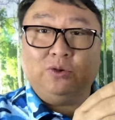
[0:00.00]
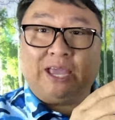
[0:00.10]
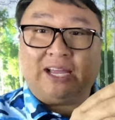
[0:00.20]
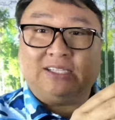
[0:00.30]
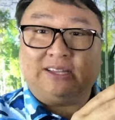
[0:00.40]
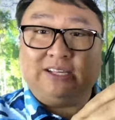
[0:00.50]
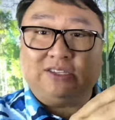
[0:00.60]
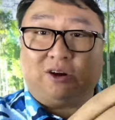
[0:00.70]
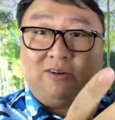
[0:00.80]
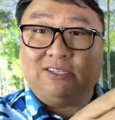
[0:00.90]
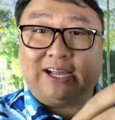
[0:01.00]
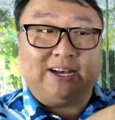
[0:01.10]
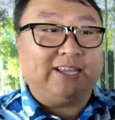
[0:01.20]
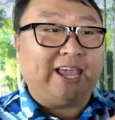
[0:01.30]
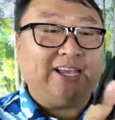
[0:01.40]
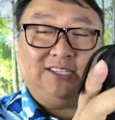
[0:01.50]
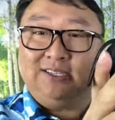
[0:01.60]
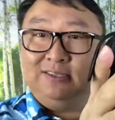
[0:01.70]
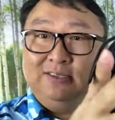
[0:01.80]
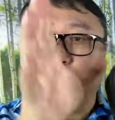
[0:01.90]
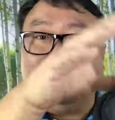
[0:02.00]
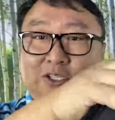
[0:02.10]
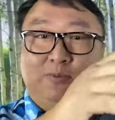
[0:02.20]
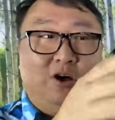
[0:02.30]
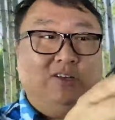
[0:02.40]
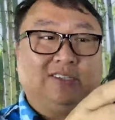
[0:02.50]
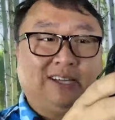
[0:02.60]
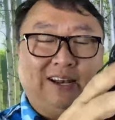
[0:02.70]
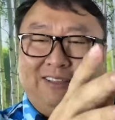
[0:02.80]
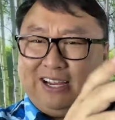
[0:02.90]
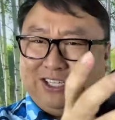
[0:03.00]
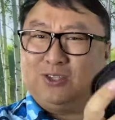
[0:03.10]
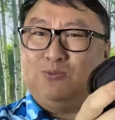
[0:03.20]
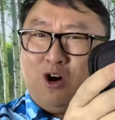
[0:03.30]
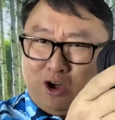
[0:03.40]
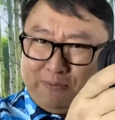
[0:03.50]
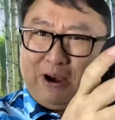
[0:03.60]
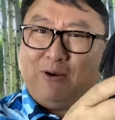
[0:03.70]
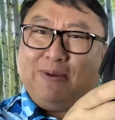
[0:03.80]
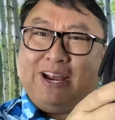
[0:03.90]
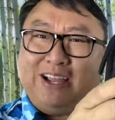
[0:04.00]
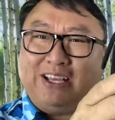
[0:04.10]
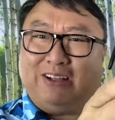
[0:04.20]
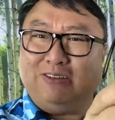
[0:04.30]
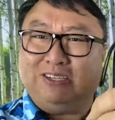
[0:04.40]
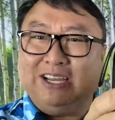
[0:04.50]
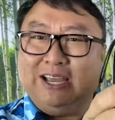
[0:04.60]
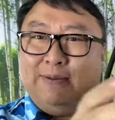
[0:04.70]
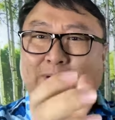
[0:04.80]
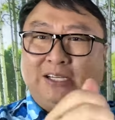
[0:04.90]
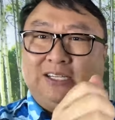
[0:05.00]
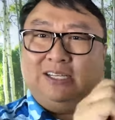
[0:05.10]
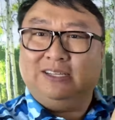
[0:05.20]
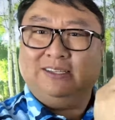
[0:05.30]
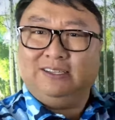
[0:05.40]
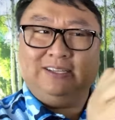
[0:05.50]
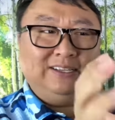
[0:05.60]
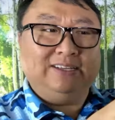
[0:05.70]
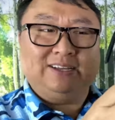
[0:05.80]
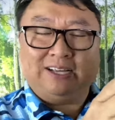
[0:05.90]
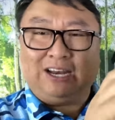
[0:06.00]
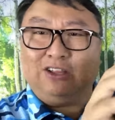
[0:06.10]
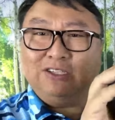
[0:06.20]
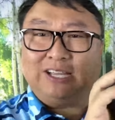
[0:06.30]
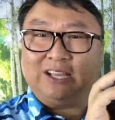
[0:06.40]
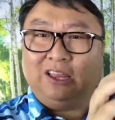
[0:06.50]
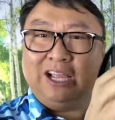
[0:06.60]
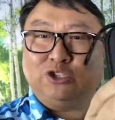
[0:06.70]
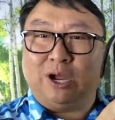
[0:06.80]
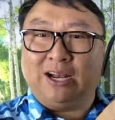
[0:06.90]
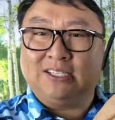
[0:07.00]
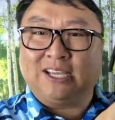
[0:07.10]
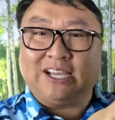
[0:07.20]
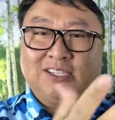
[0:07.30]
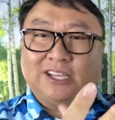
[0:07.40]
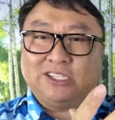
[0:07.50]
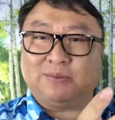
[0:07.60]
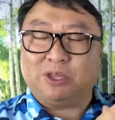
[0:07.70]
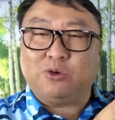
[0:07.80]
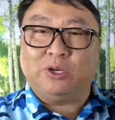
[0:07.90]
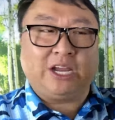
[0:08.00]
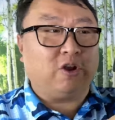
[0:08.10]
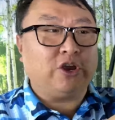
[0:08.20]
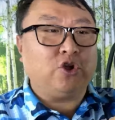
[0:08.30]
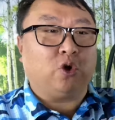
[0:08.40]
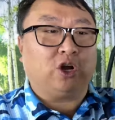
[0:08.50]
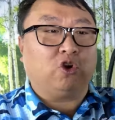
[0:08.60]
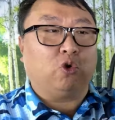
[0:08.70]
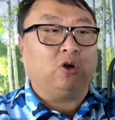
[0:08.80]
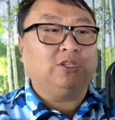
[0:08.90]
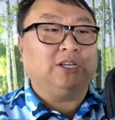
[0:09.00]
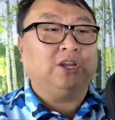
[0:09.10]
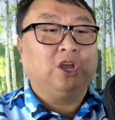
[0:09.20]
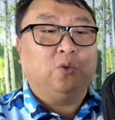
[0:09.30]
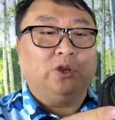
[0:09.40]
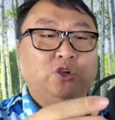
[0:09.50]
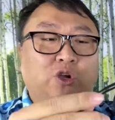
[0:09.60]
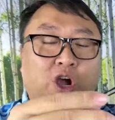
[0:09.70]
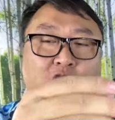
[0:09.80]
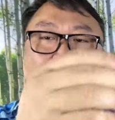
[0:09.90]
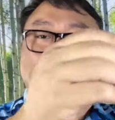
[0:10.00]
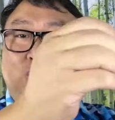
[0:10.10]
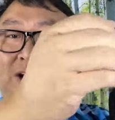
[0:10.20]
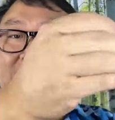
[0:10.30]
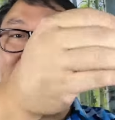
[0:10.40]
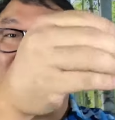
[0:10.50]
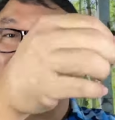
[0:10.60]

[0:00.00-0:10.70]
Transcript: get this hard-sided case. It's pretty small. It's kind of like a small pair of binoculars, but kind of looks like an electronics case, like something you would carry your cords in when you go traveling and